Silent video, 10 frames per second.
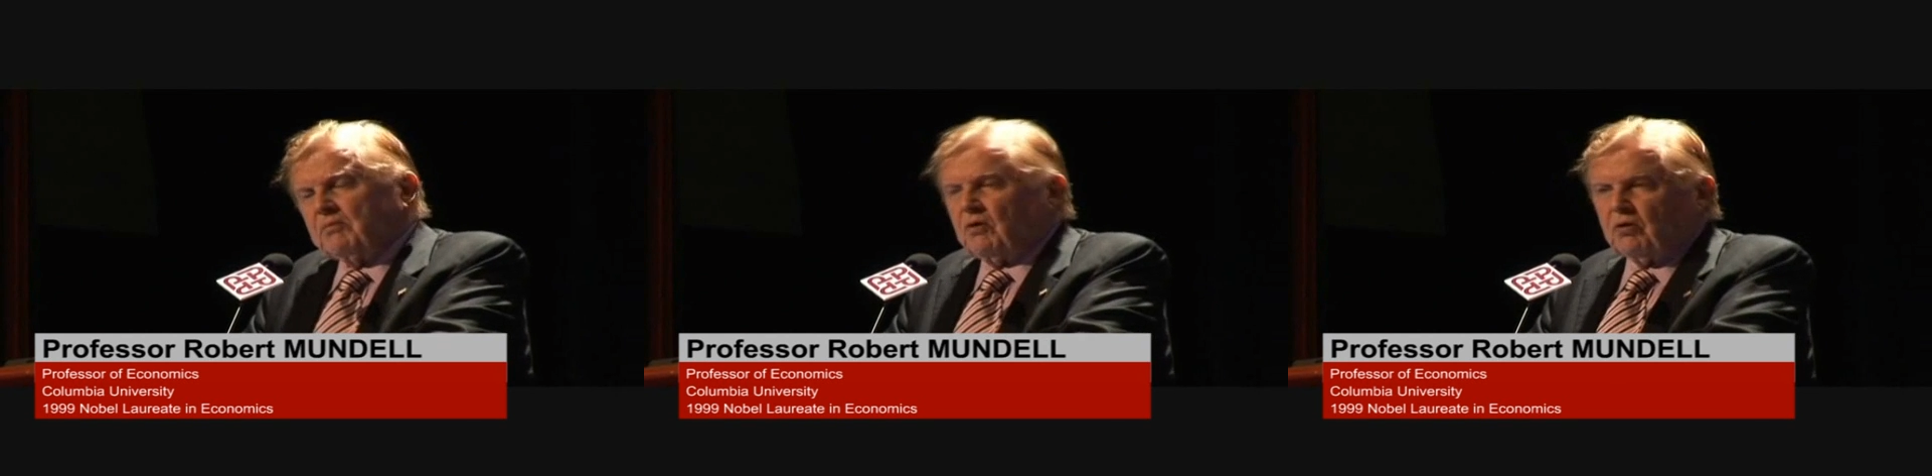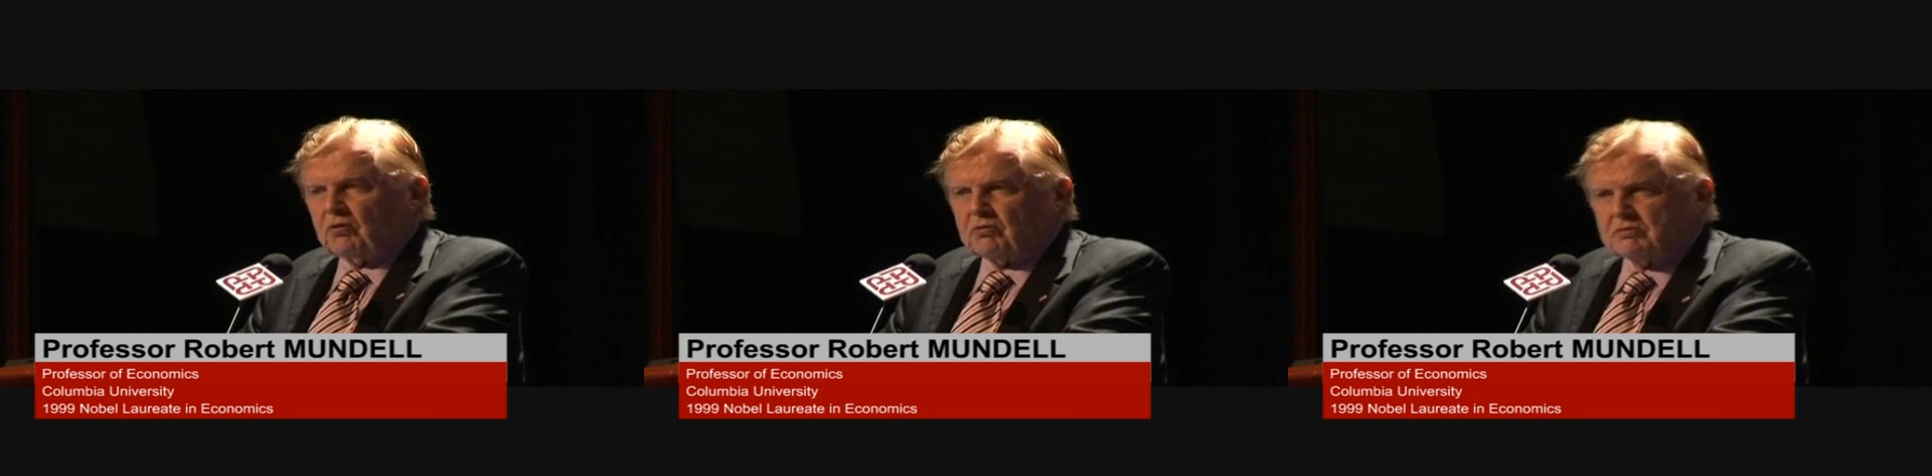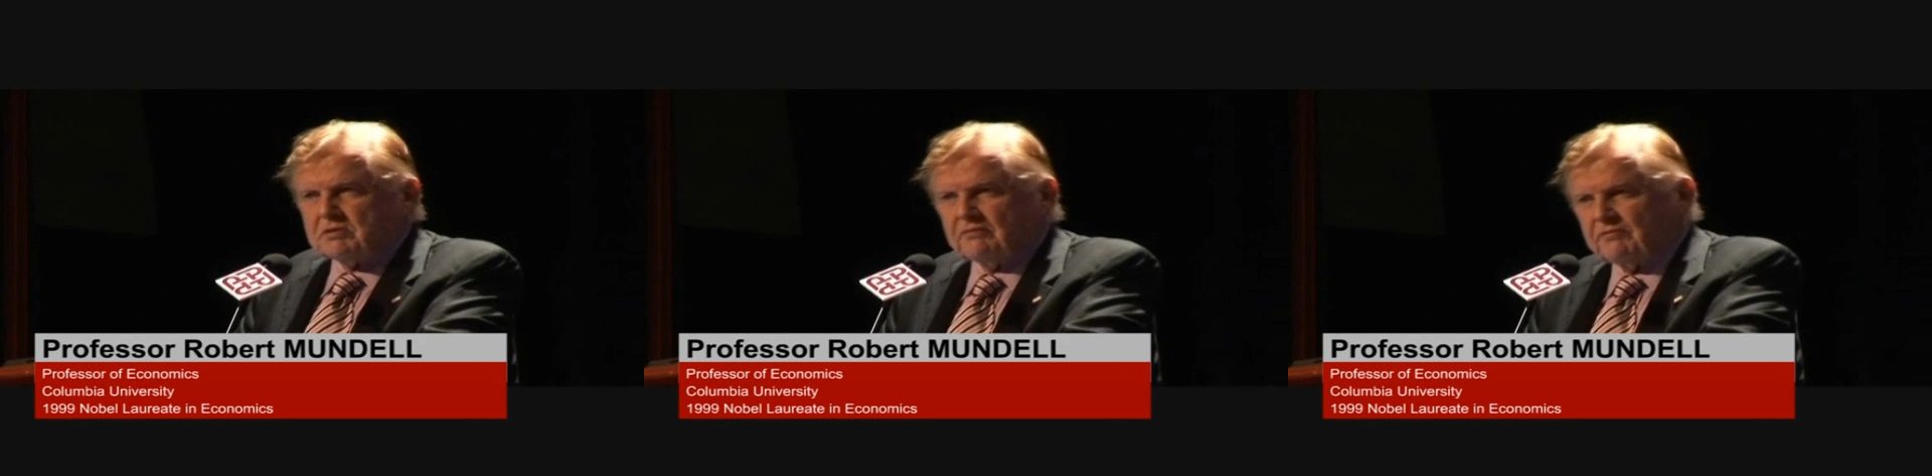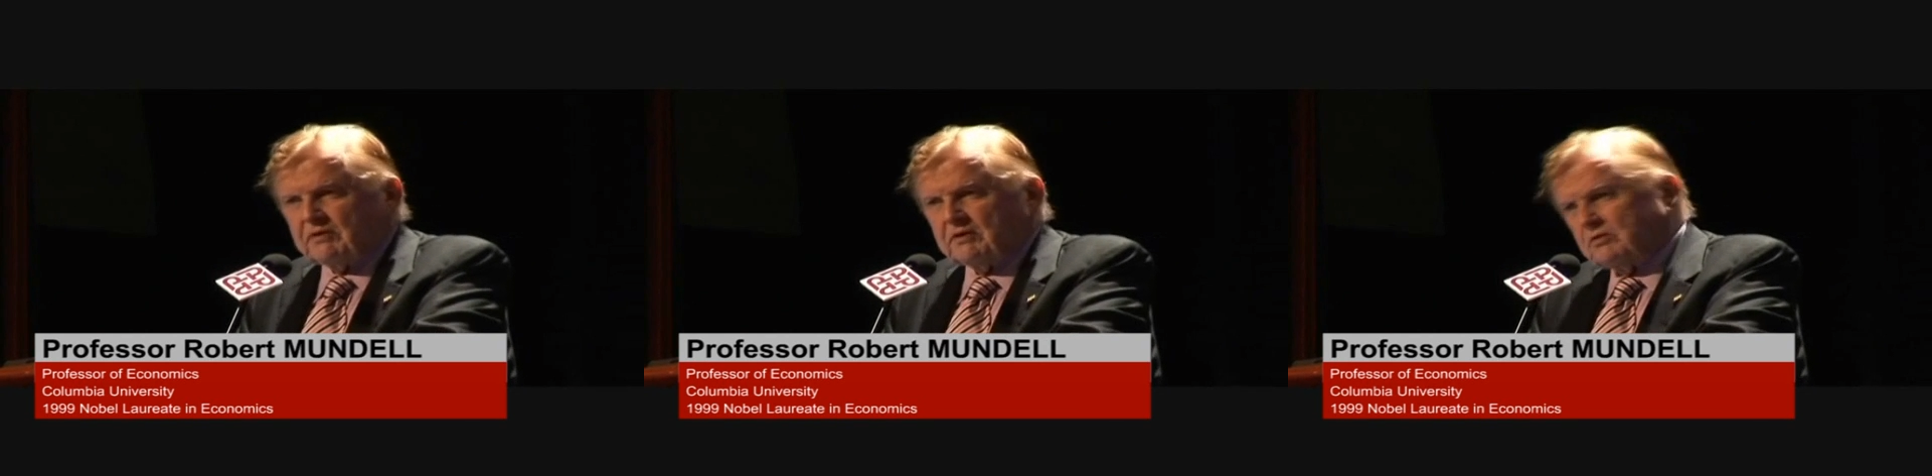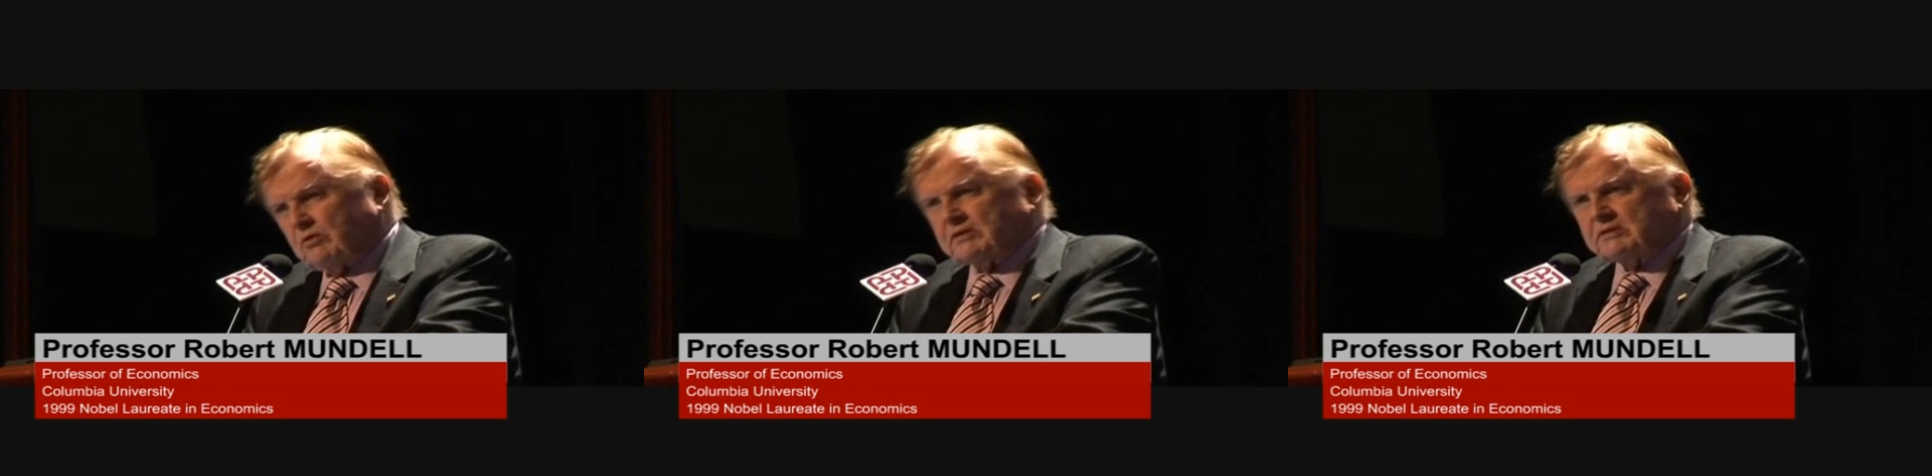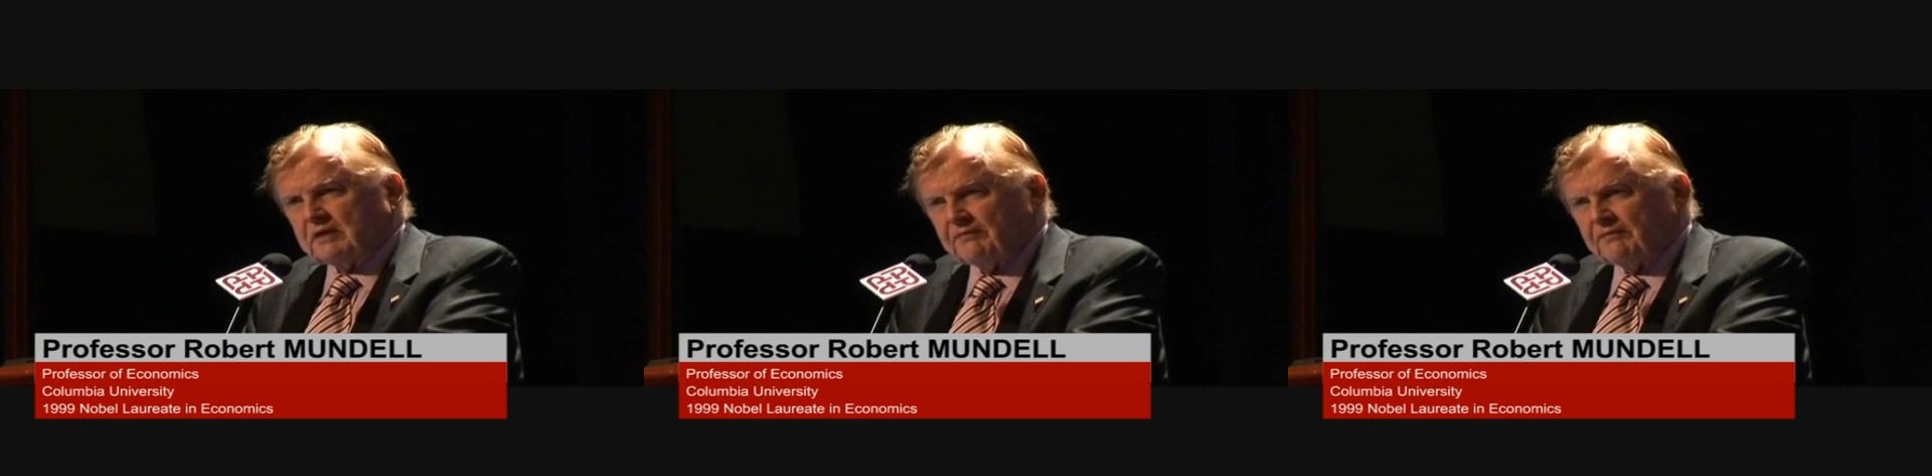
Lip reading: horrors of the U.S.